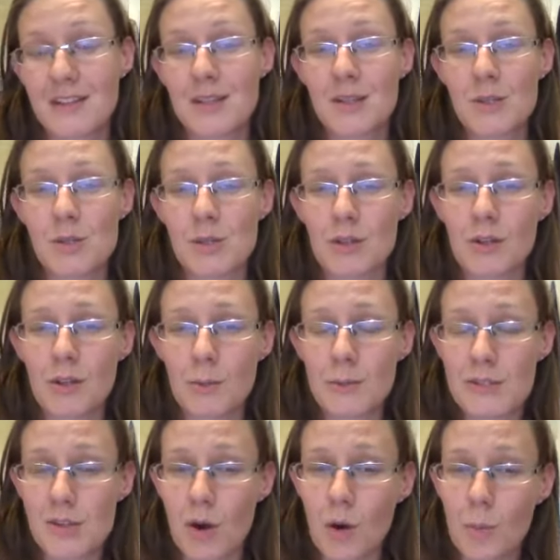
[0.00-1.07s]
So the group
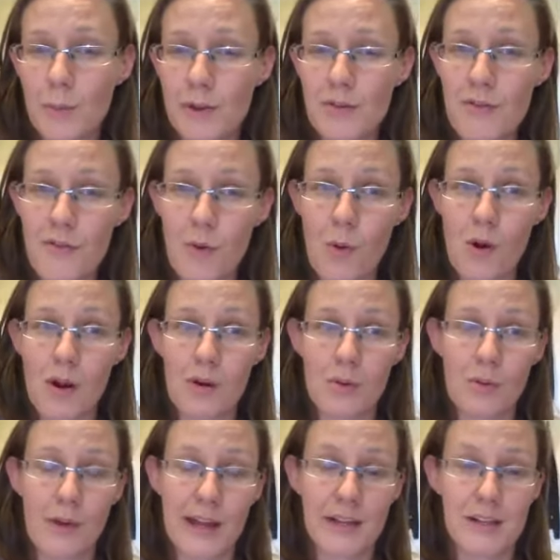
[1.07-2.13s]
is open for
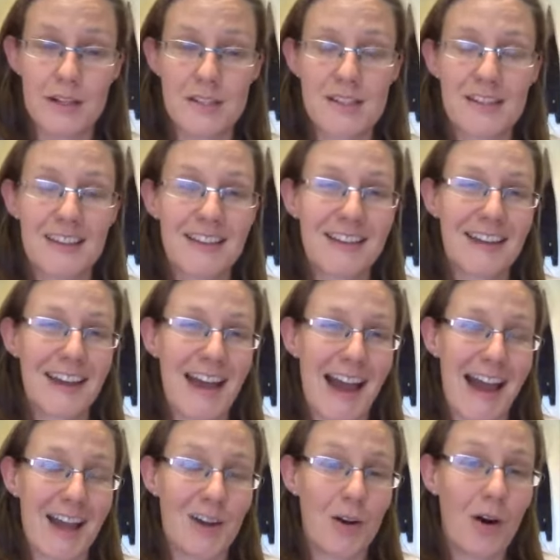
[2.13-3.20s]
writers
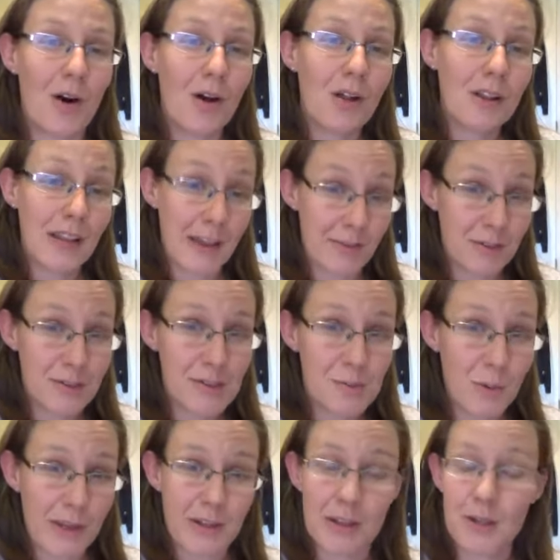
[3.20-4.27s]
at all levels,
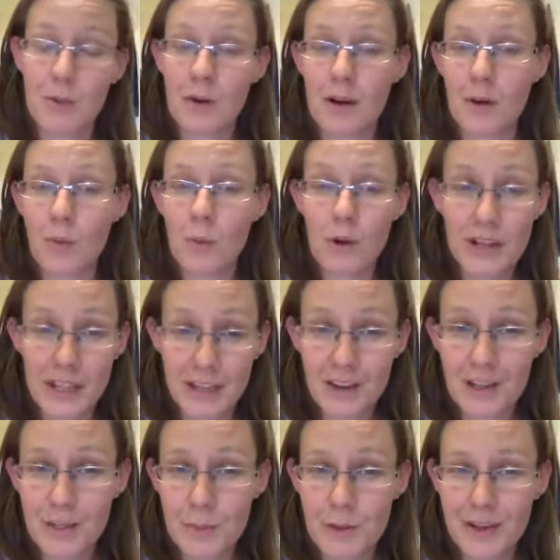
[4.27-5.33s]
whether you are working
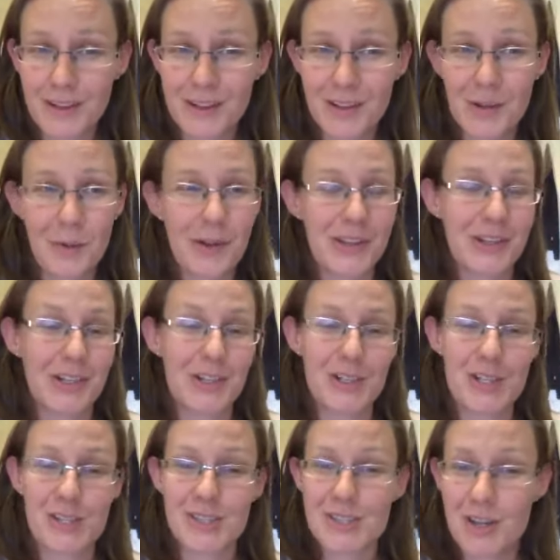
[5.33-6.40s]
on a book, whether you're
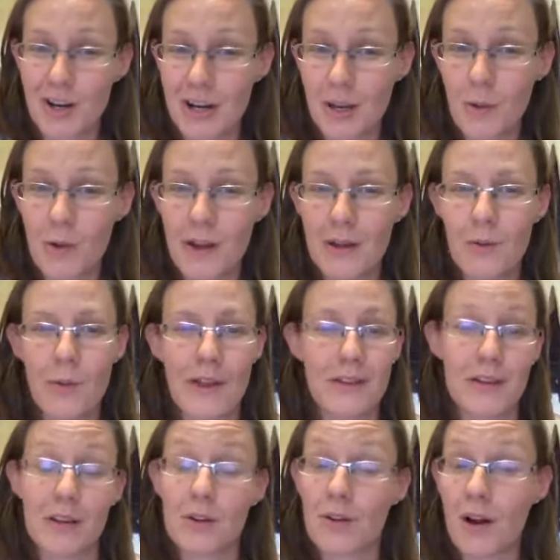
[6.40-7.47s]
just starting one, whether
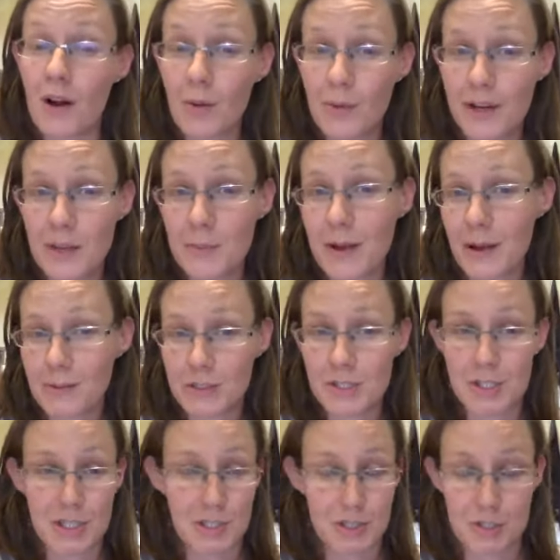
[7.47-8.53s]
you're already
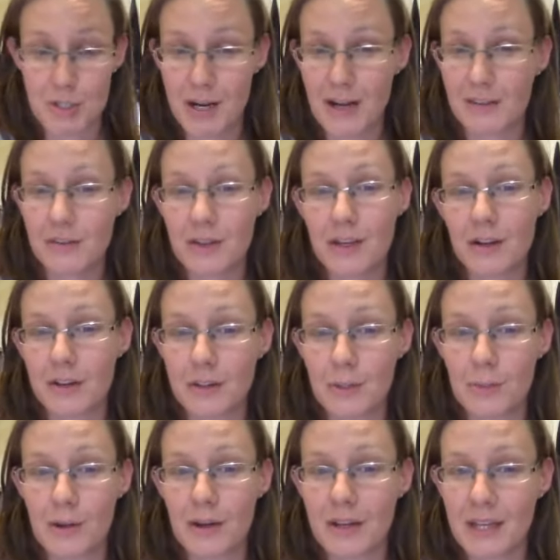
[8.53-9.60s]
published and you're trying to figure out the
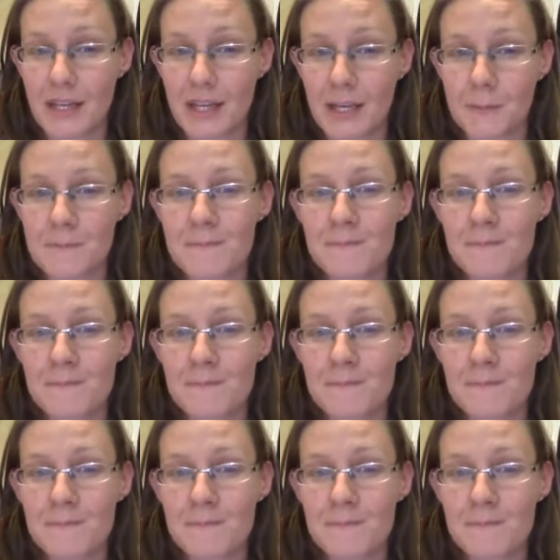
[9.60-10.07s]
marketing.